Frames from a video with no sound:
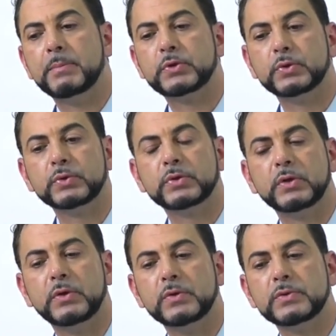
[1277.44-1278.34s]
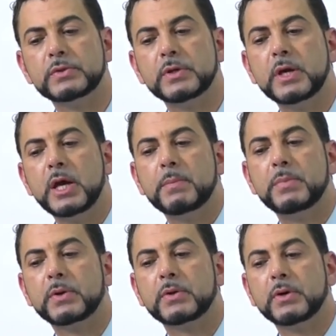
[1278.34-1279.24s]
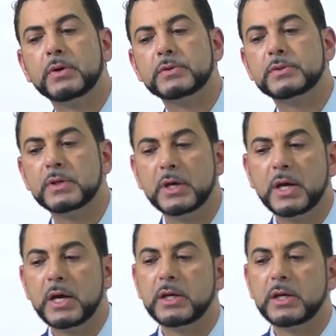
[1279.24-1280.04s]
tool to use because